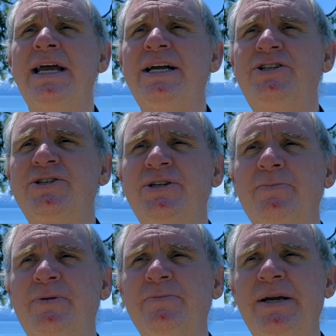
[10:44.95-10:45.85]
It just
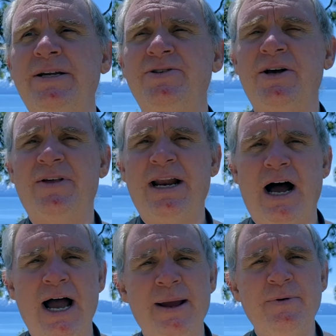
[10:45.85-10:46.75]
simply means that
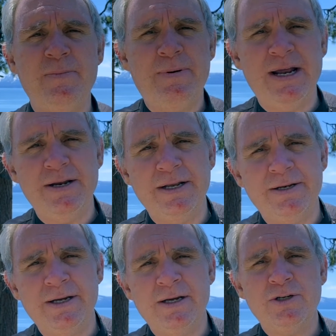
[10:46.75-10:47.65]
I am
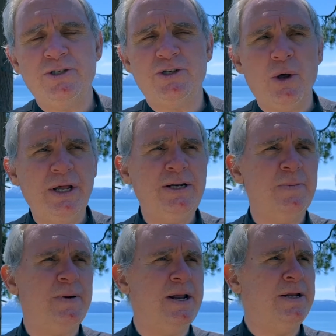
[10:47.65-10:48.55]
dependent, solely
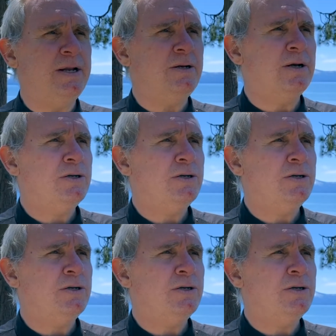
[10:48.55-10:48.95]
dependent,